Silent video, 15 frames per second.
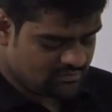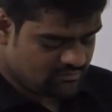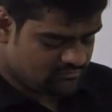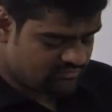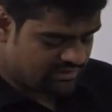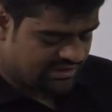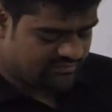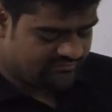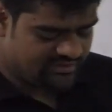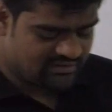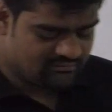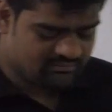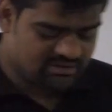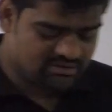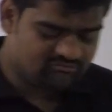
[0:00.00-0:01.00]
Find the
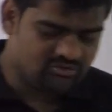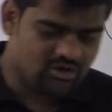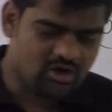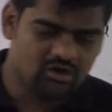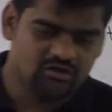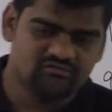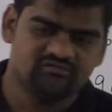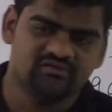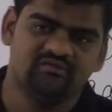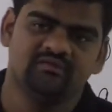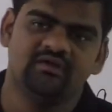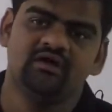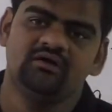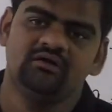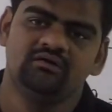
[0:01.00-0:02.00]
number of dogs in
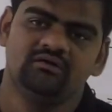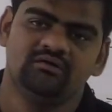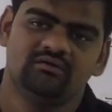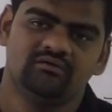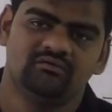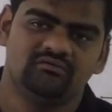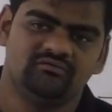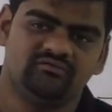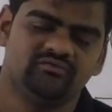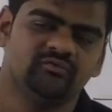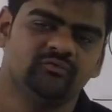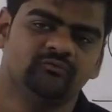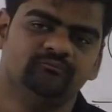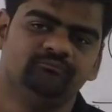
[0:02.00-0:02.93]
the zoo.